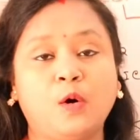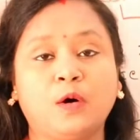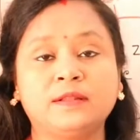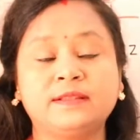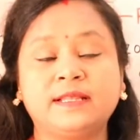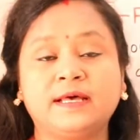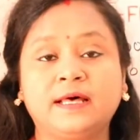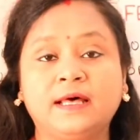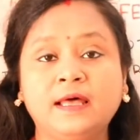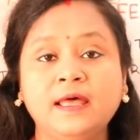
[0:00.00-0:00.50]

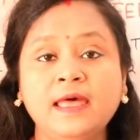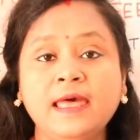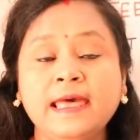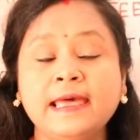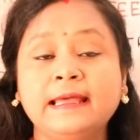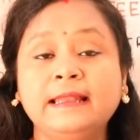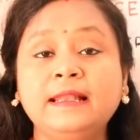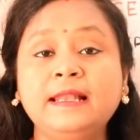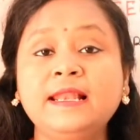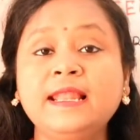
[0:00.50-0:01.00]
on the
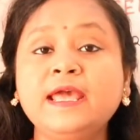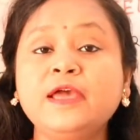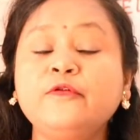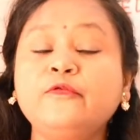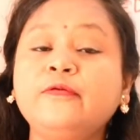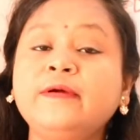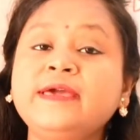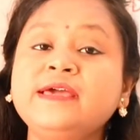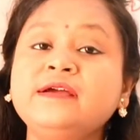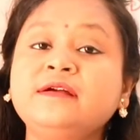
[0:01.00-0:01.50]

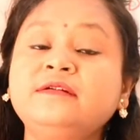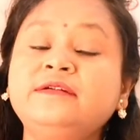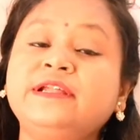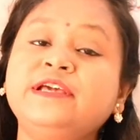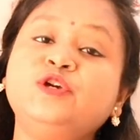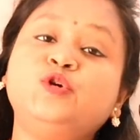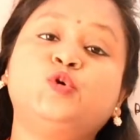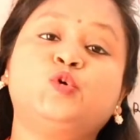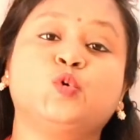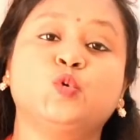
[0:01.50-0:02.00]
living
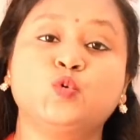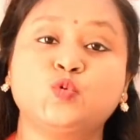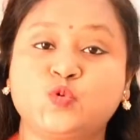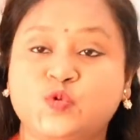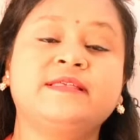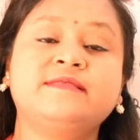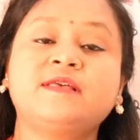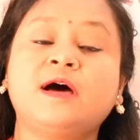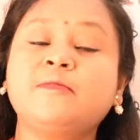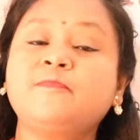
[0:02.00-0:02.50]

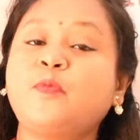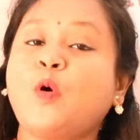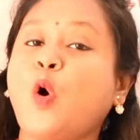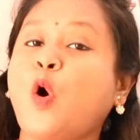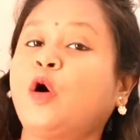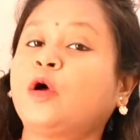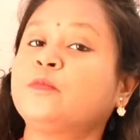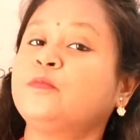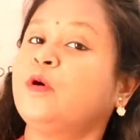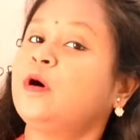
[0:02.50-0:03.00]
tissues in the
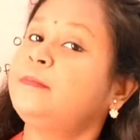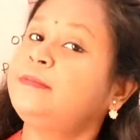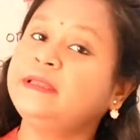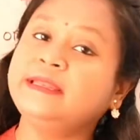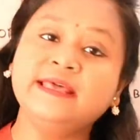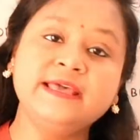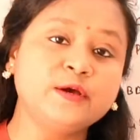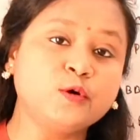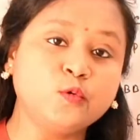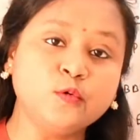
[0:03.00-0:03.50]
form of
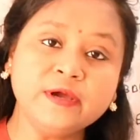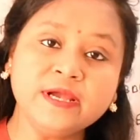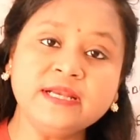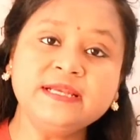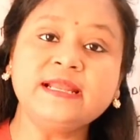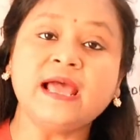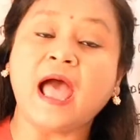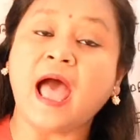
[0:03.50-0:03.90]
liquid